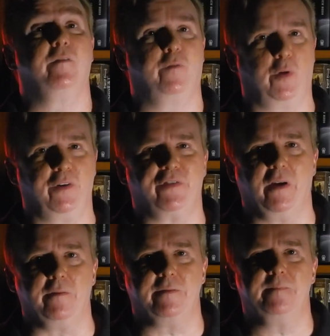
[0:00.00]
for
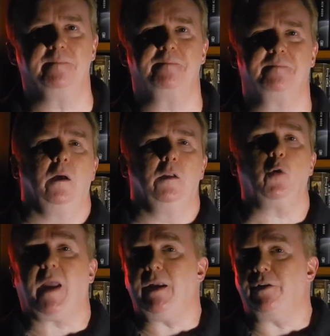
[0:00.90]
yourself.
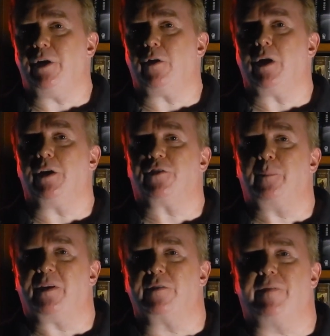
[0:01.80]
Located near an
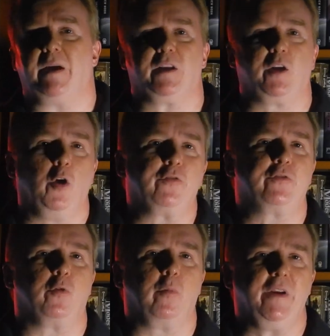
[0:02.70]
unspecified
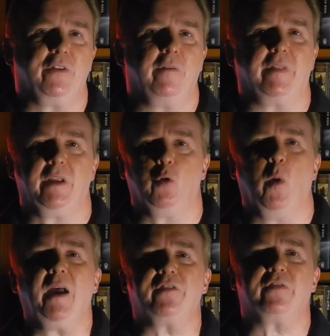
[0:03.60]
coastal region of the
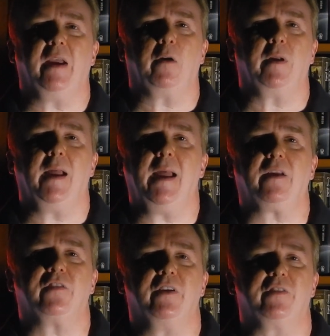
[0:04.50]
U.S., Area
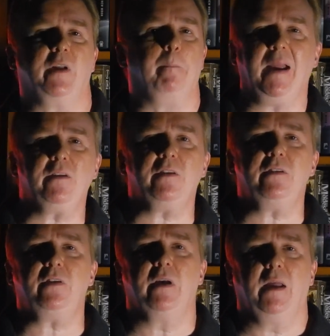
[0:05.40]
X is an
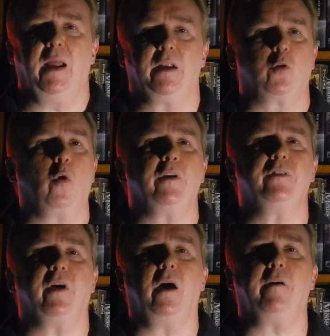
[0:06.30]
abandoned and
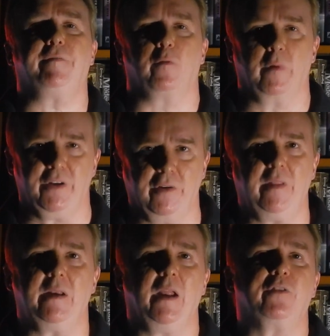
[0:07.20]
cordoned off region
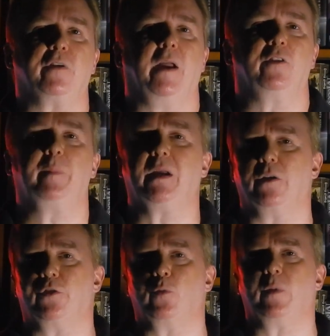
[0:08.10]
that nature has
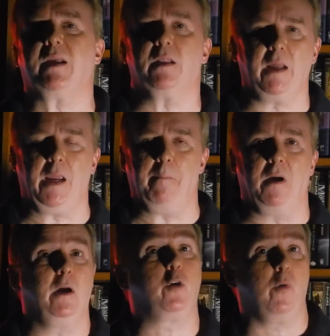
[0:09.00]
begun to reclaim,
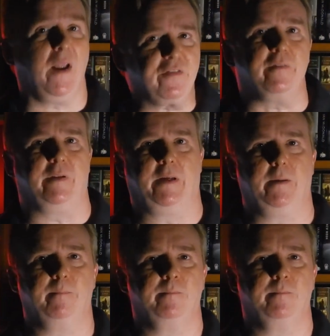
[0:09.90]
aggressively.